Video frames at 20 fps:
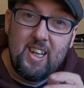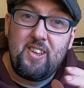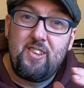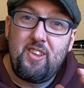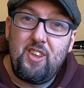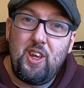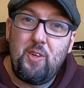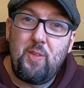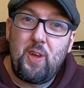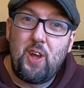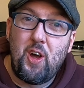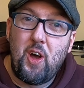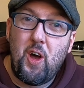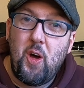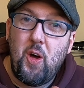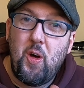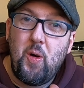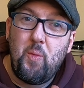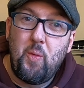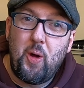So there we
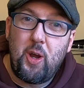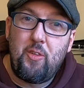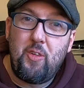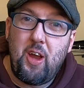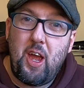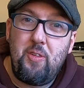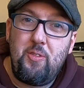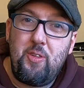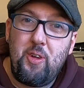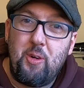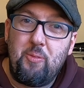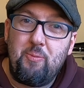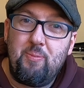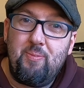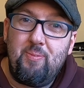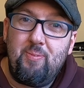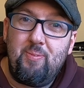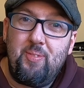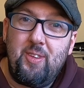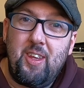go, what a
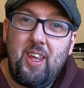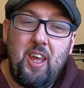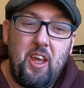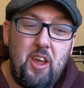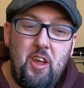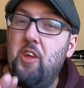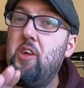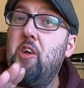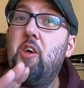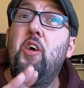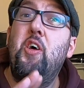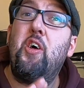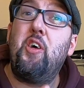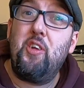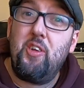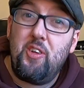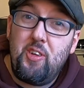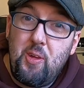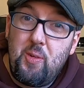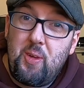roundup.
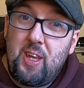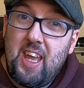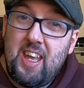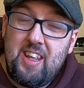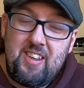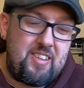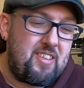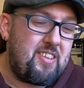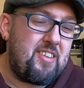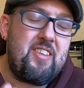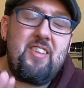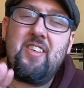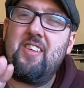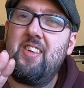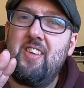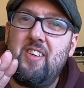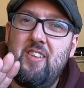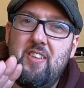New kits,